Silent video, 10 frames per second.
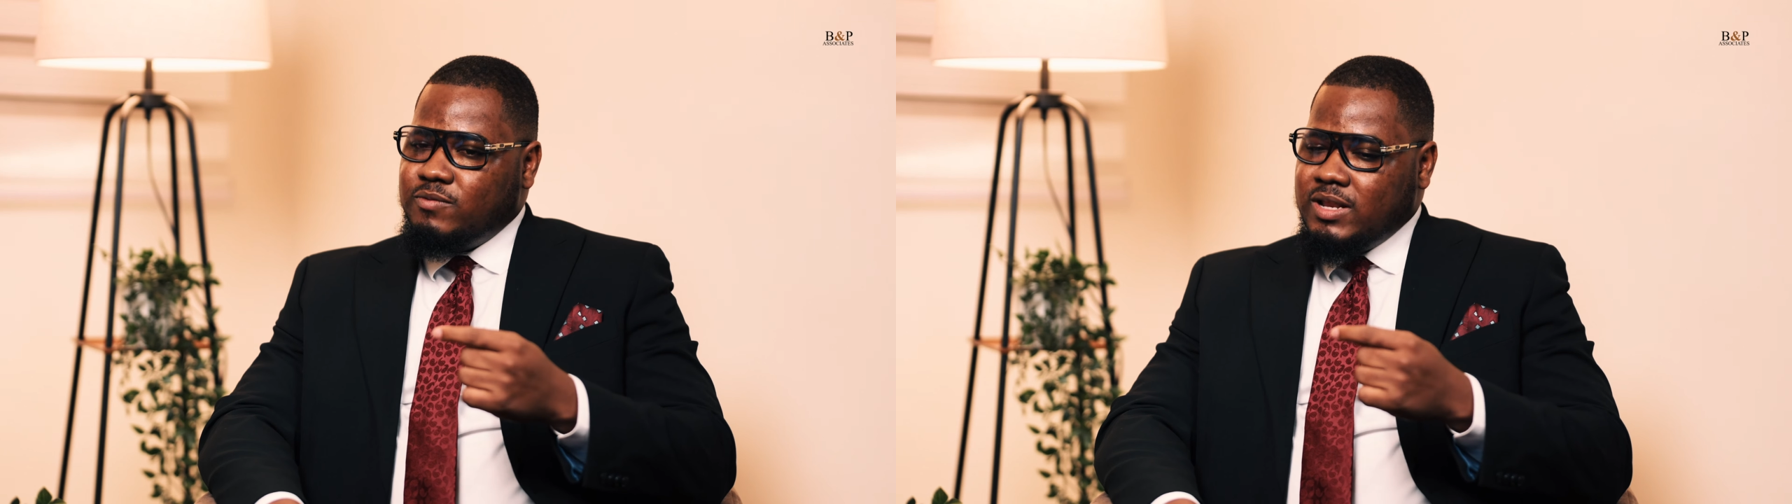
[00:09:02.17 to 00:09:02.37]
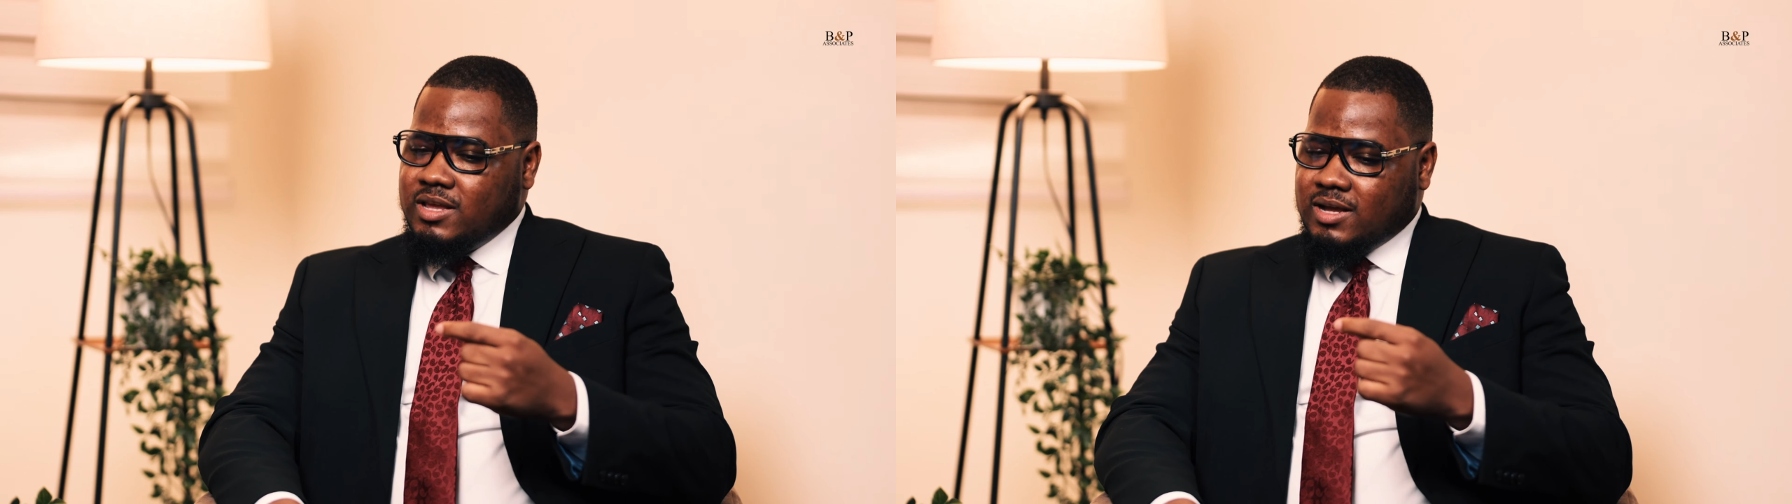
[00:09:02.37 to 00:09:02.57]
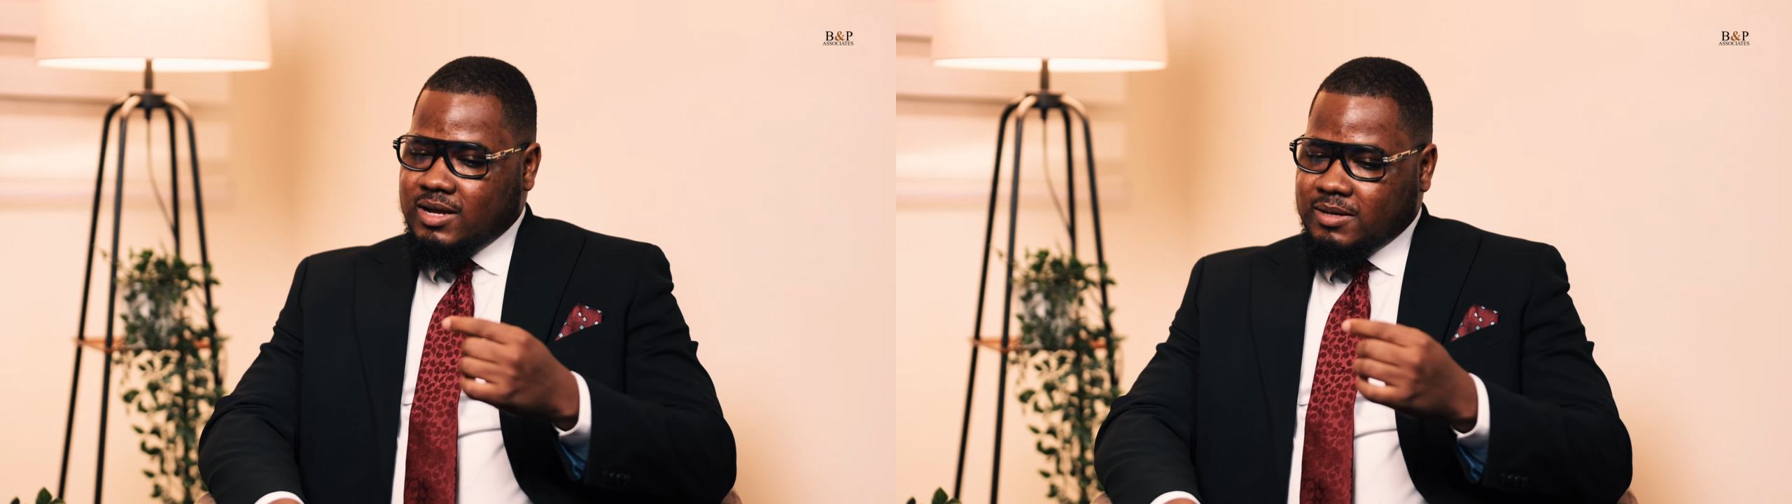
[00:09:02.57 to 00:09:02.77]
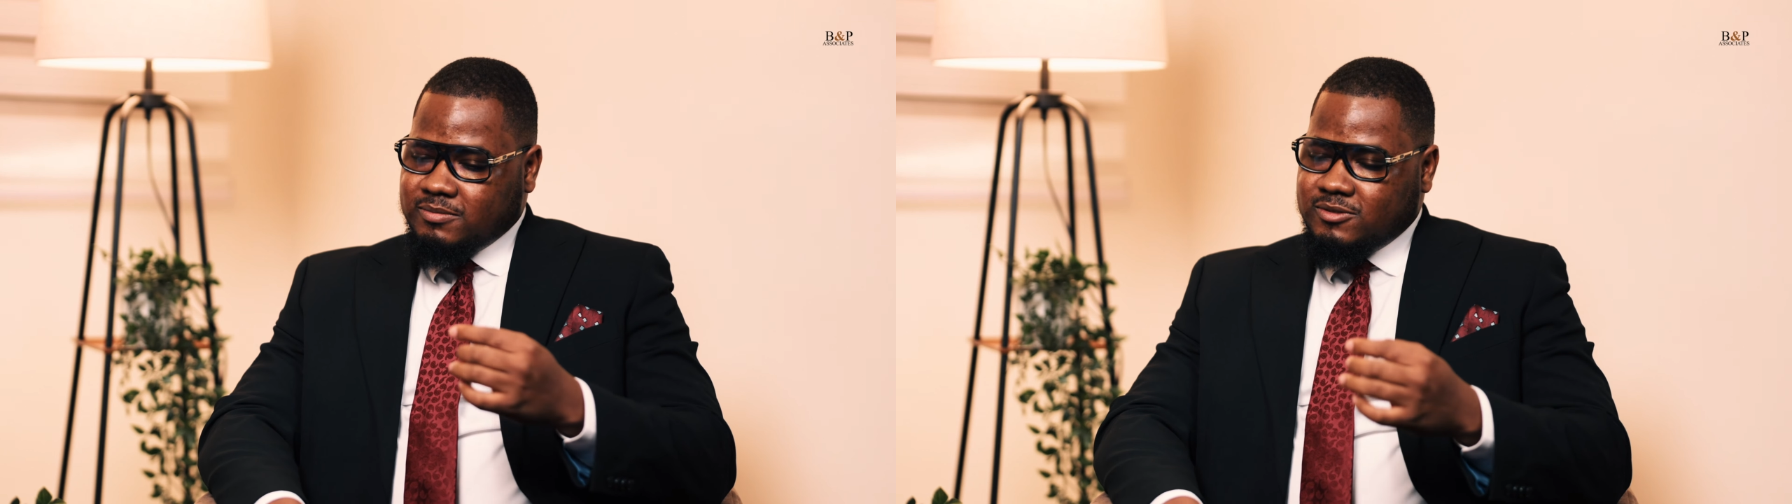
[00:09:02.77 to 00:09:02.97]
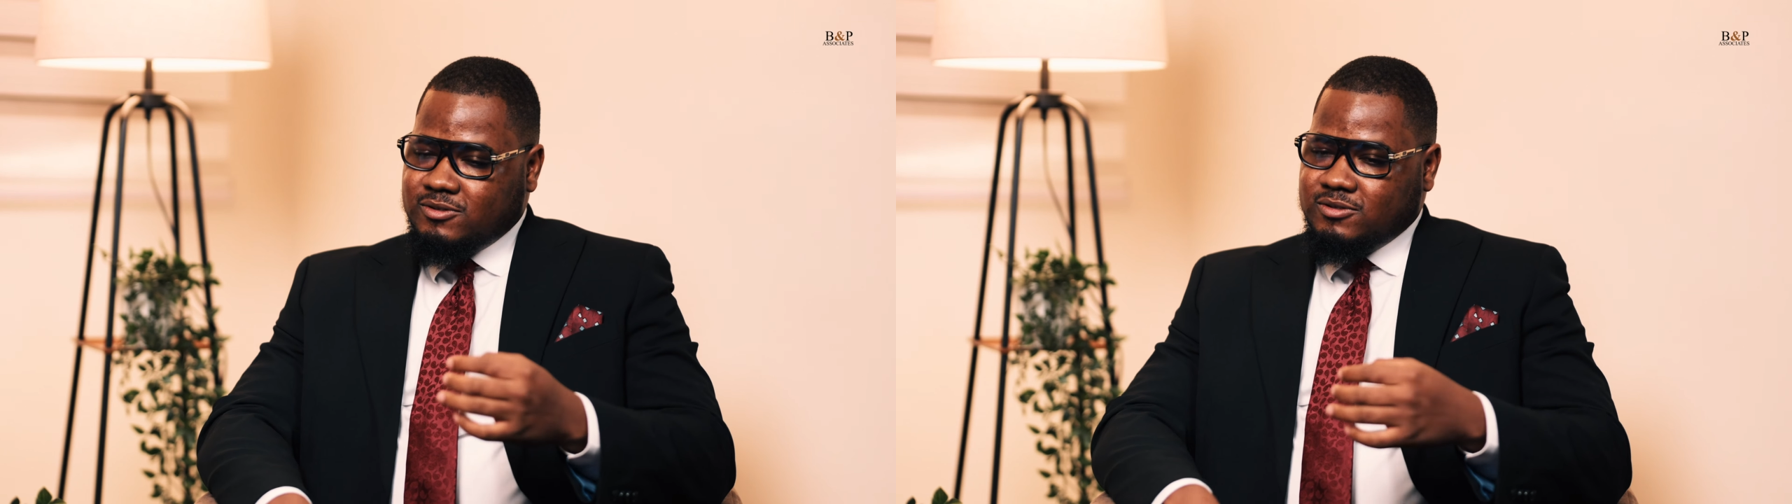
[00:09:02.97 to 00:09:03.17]
when it
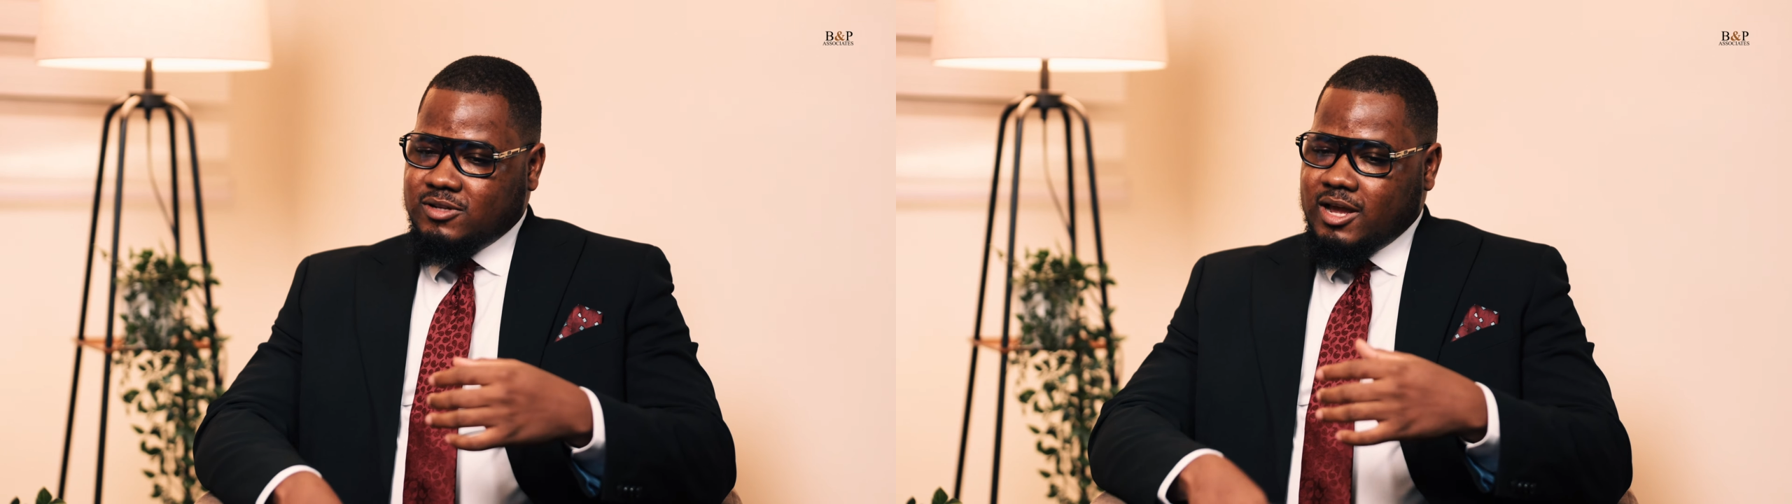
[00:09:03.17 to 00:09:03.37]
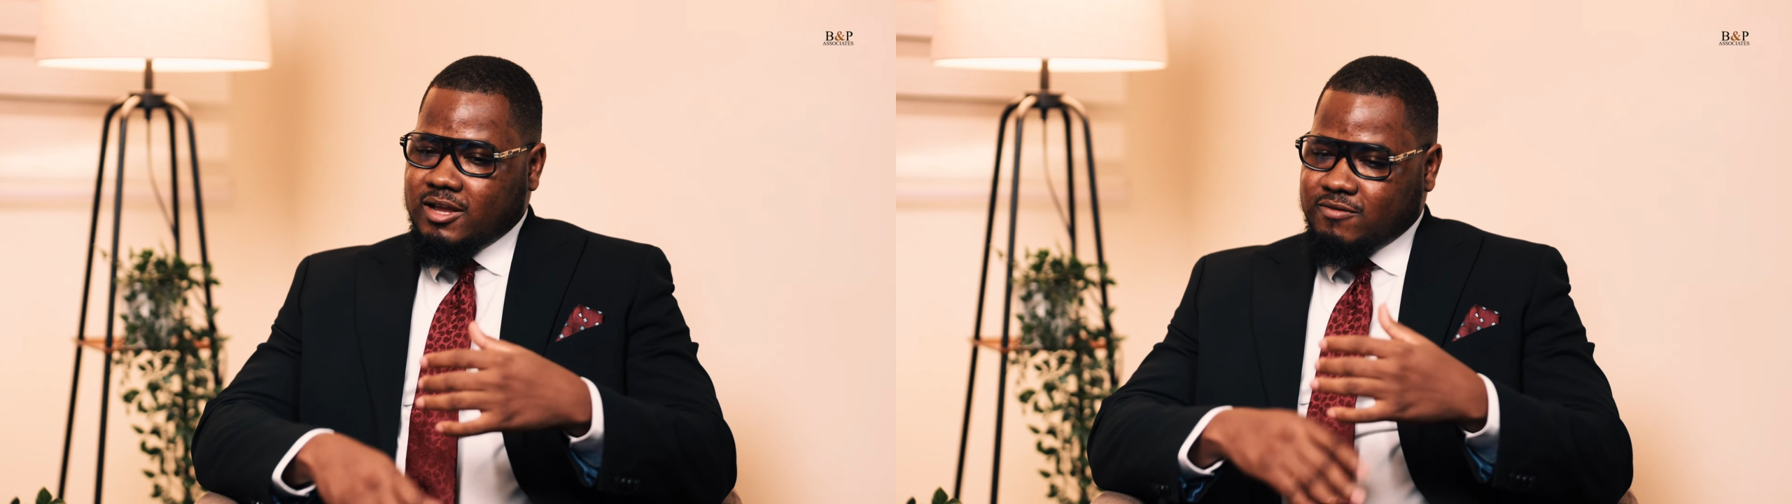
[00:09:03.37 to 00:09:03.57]
comes to like